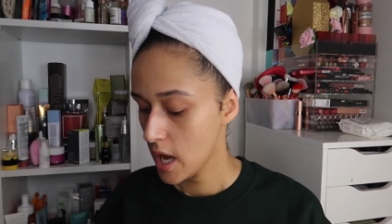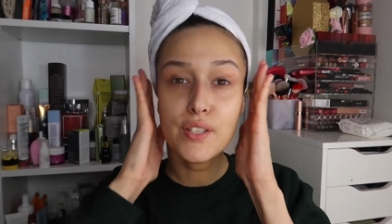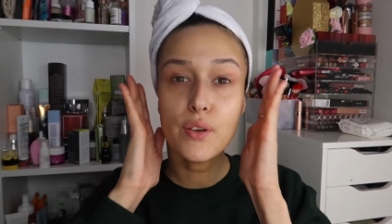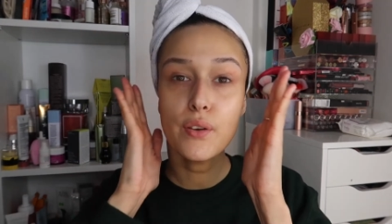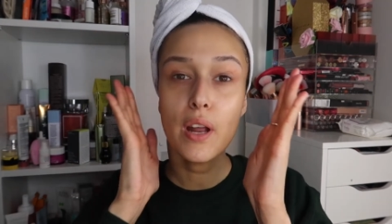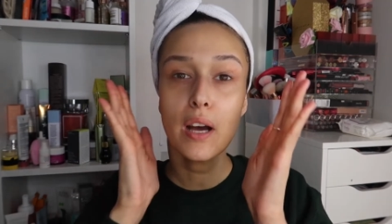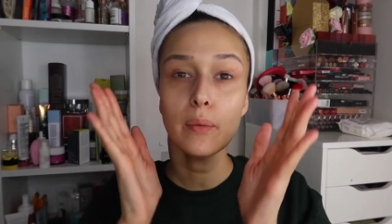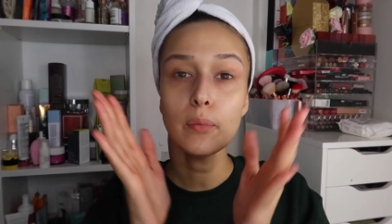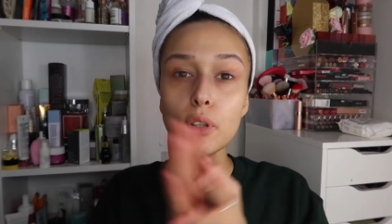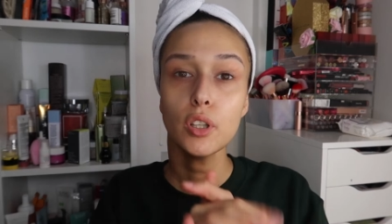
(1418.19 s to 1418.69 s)
So
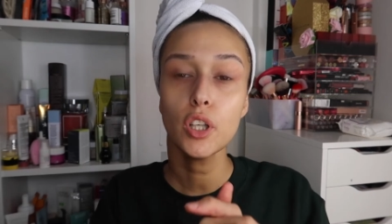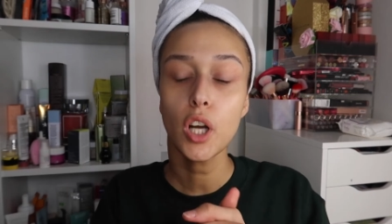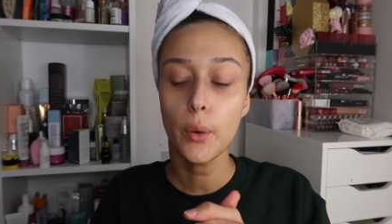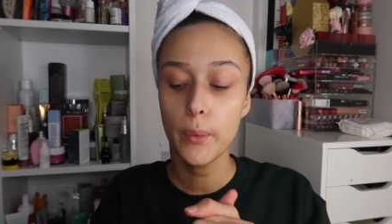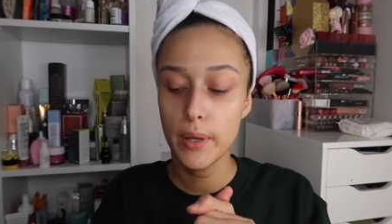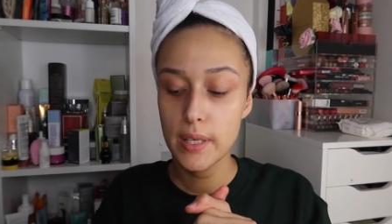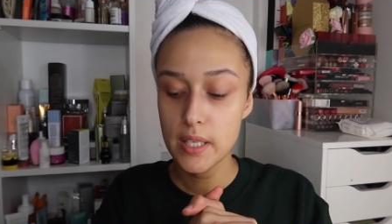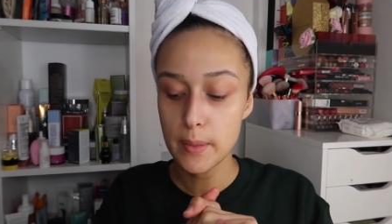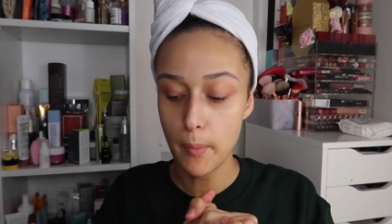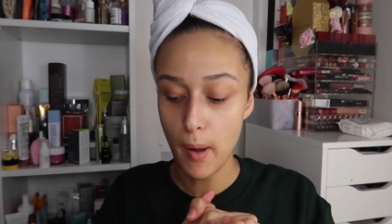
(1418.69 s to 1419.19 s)
now I'm going to go
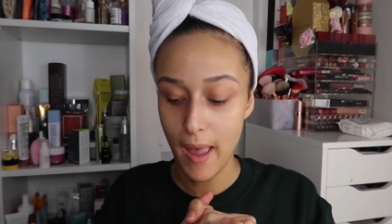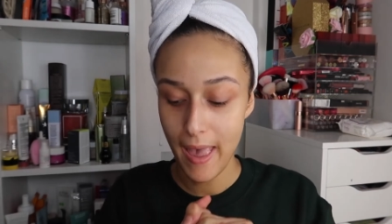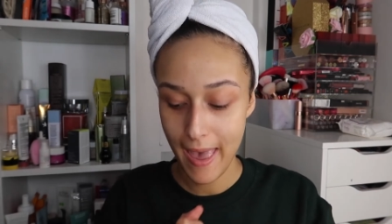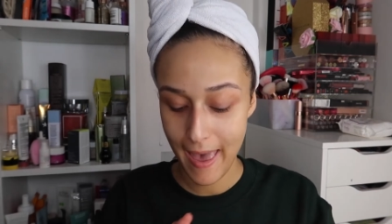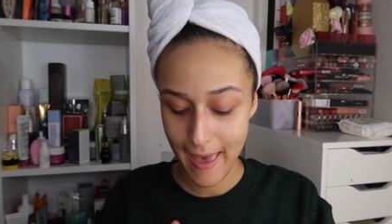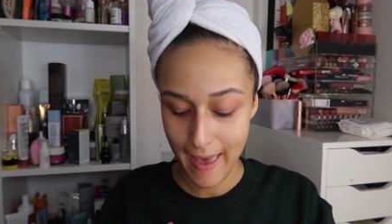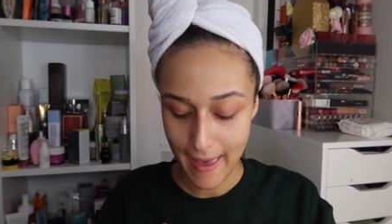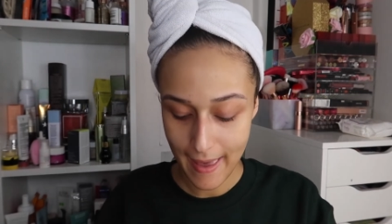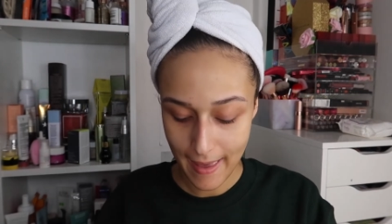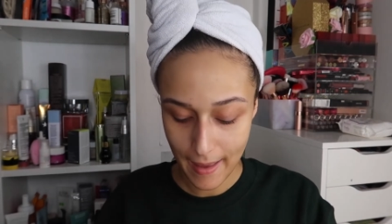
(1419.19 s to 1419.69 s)
into my
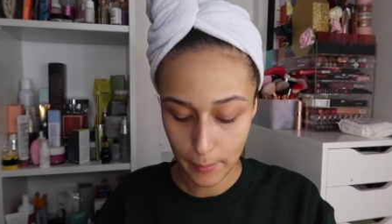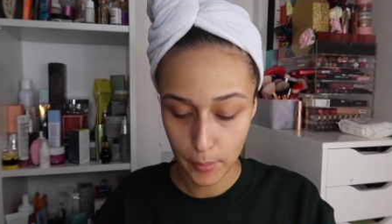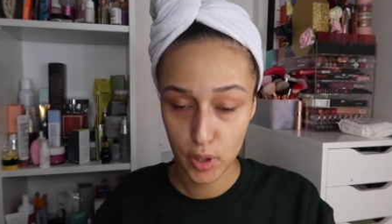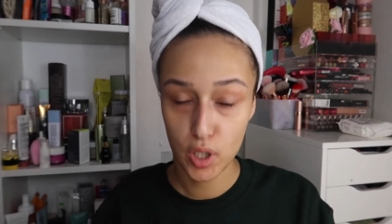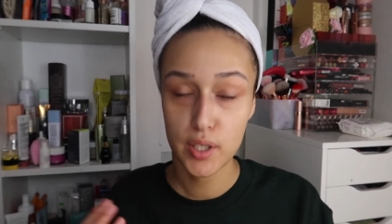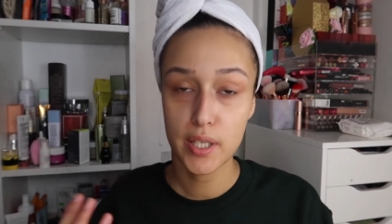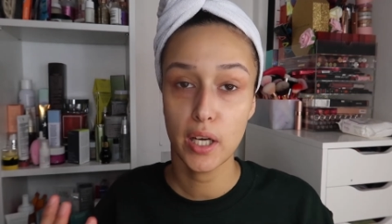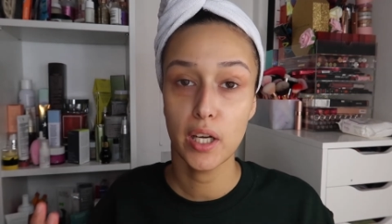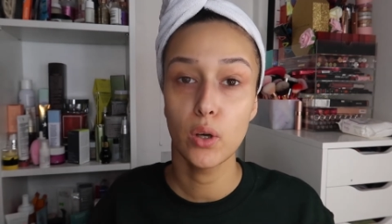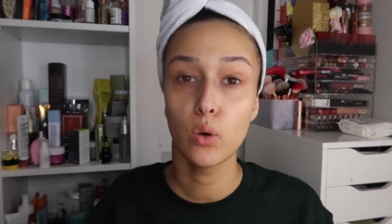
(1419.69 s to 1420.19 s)
hair. I'm
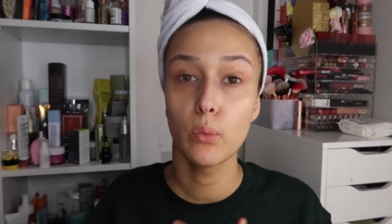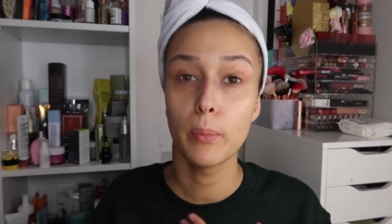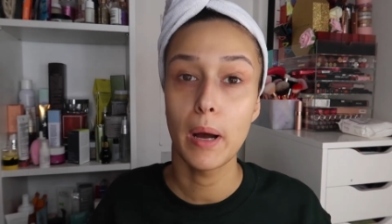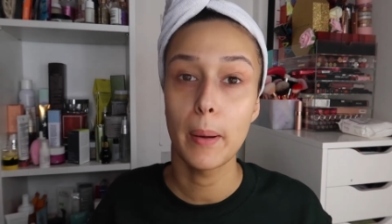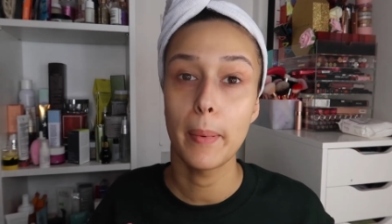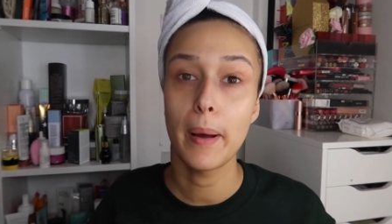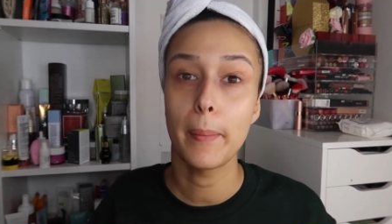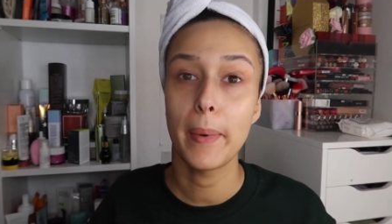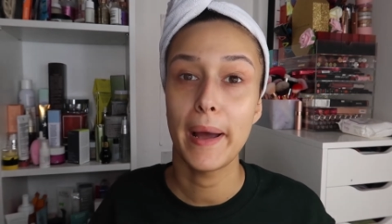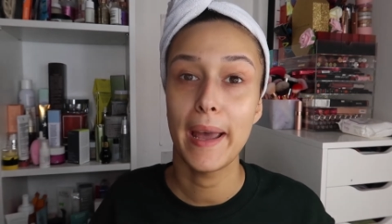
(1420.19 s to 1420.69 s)
going to tell you all more
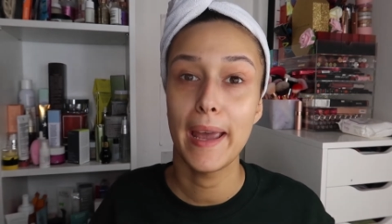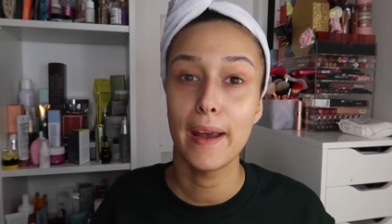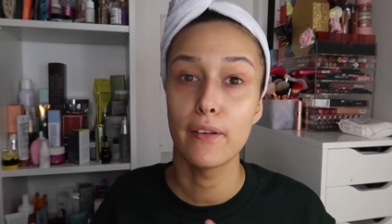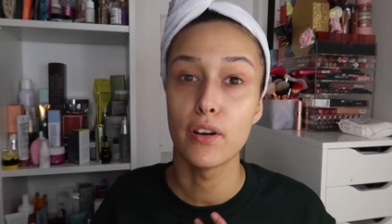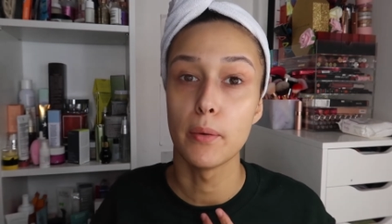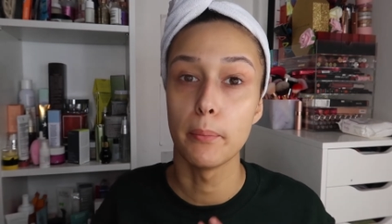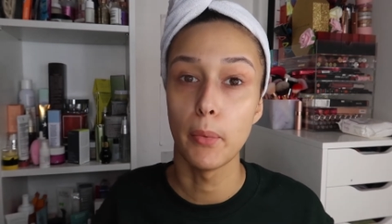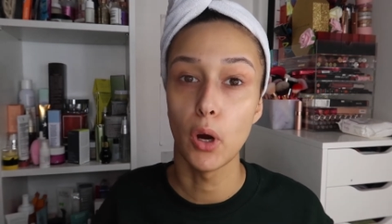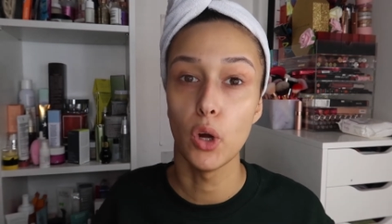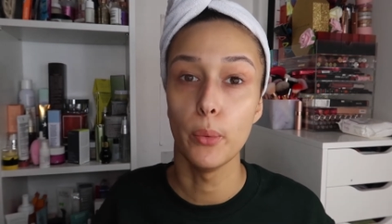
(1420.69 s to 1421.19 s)
about my hair
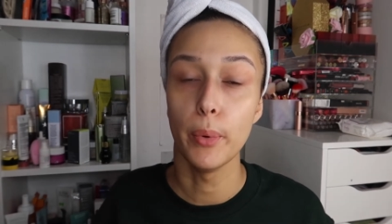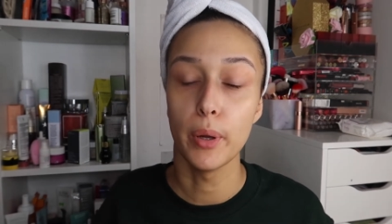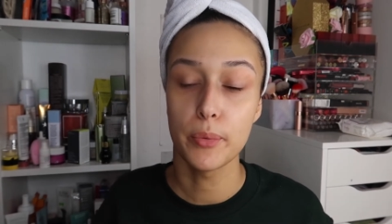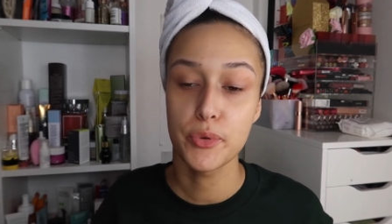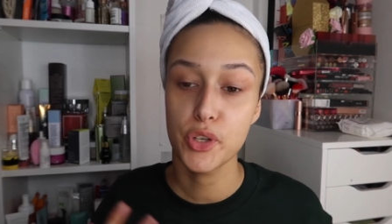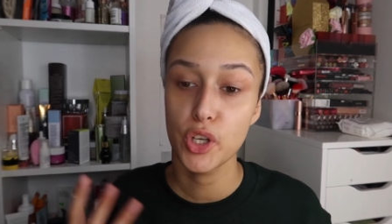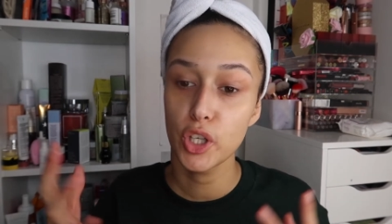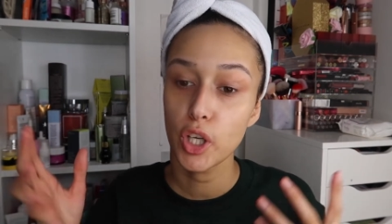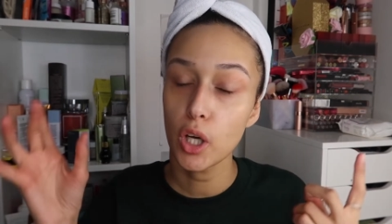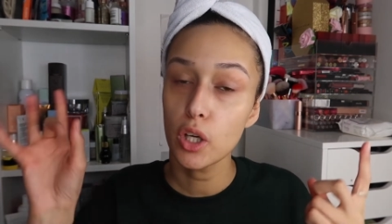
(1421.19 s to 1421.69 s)
in a moment. I'm
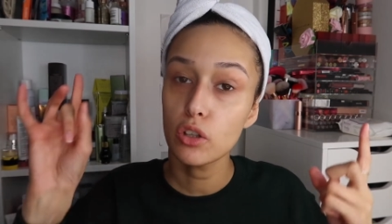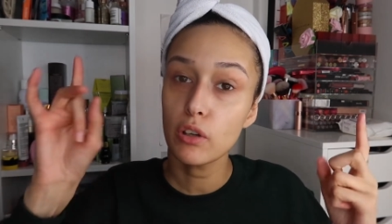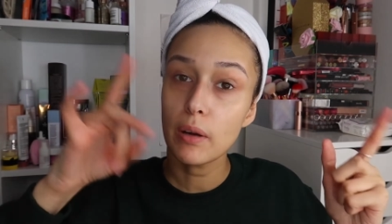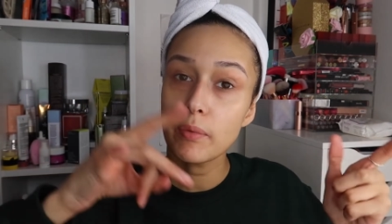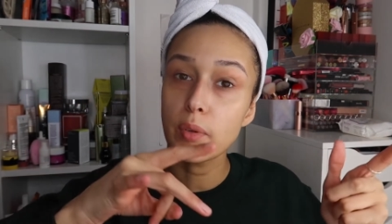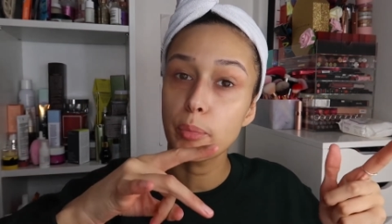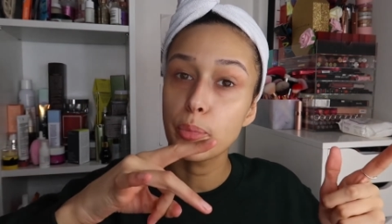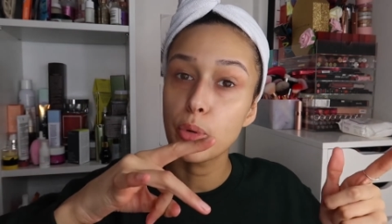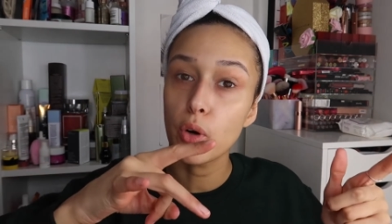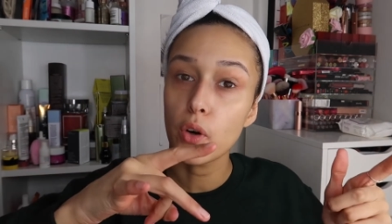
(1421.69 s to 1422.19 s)
just going to go
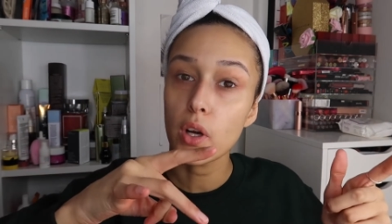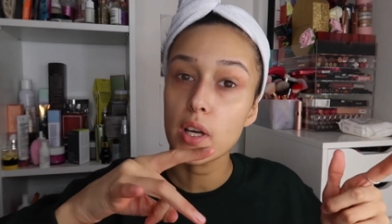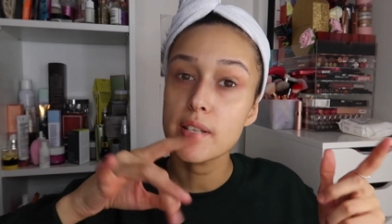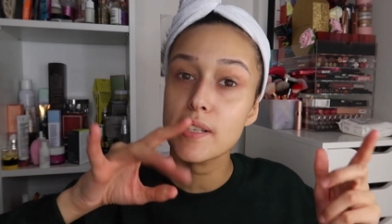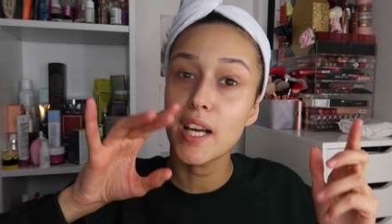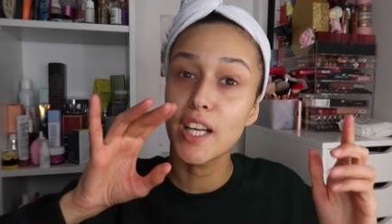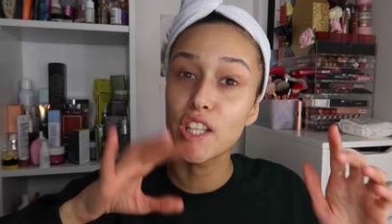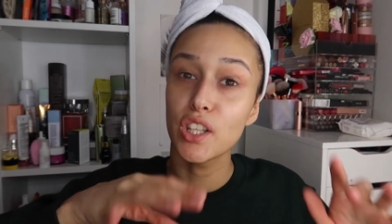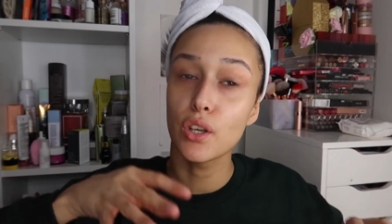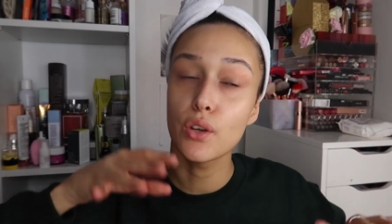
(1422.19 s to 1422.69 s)
grab the products
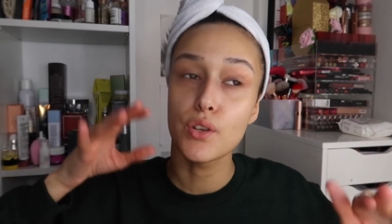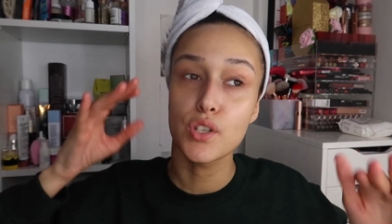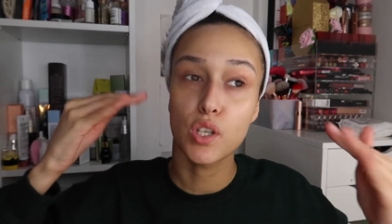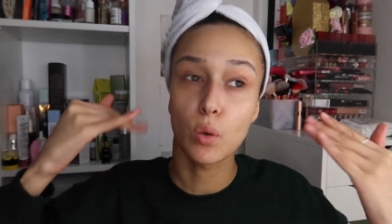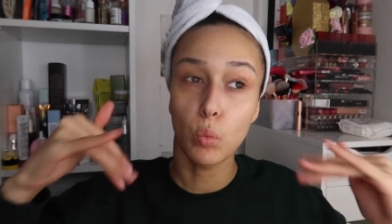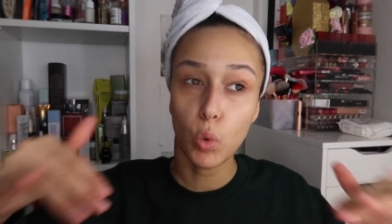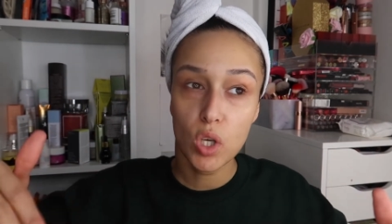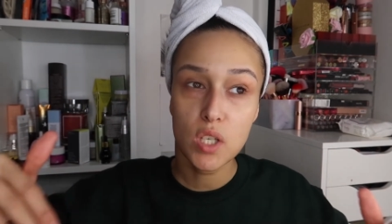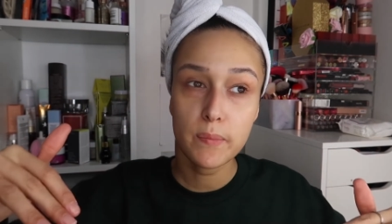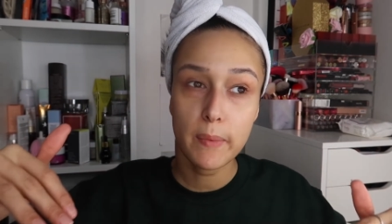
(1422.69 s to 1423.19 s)
that I use
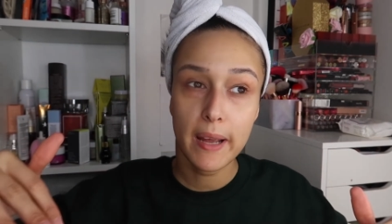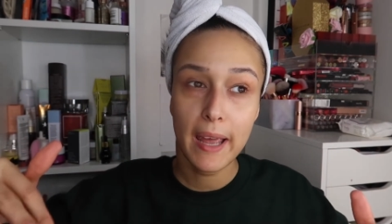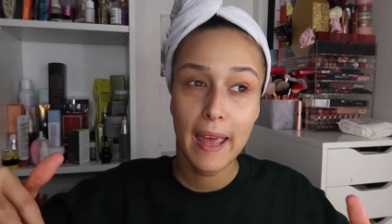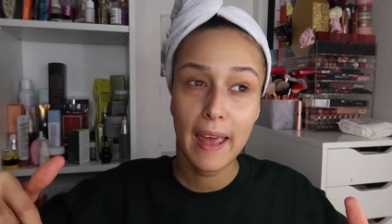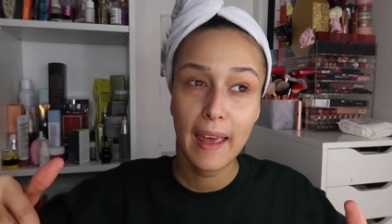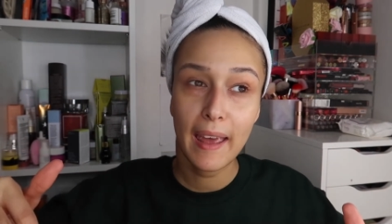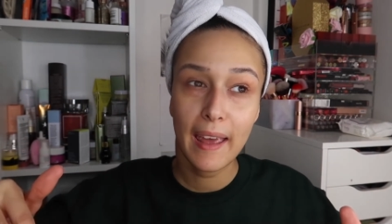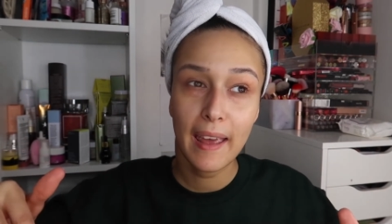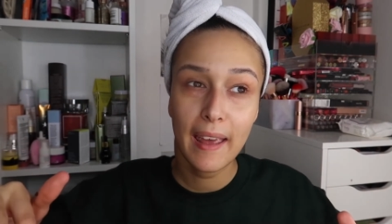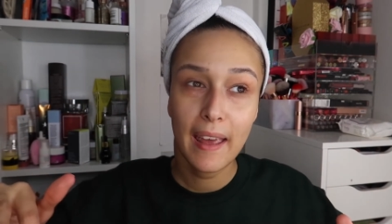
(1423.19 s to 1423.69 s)
to wash my
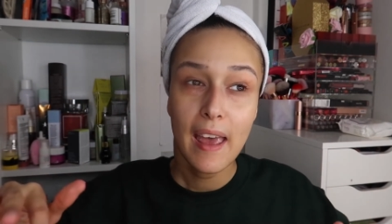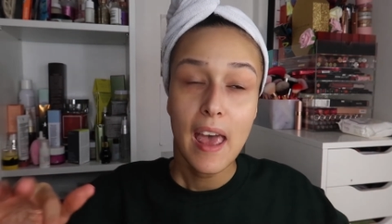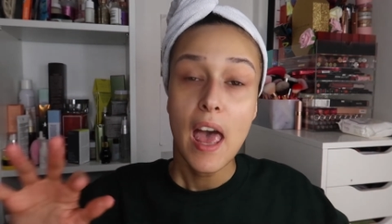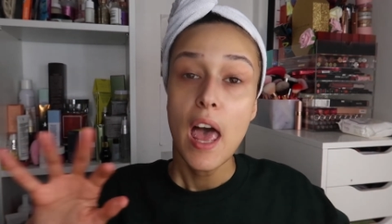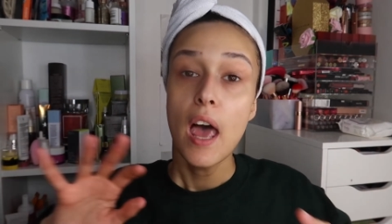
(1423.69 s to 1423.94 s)
hair.